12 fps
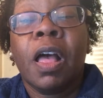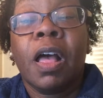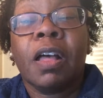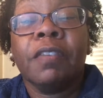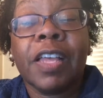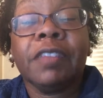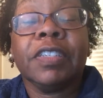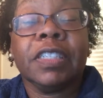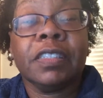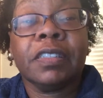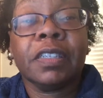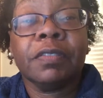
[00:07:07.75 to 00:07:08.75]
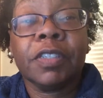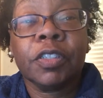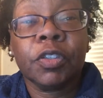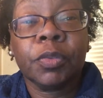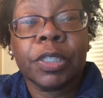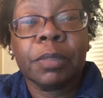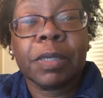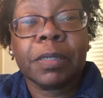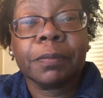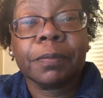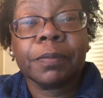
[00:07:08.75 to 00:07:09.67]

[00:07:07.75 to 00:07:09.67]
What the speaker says: of evidence of the agreement.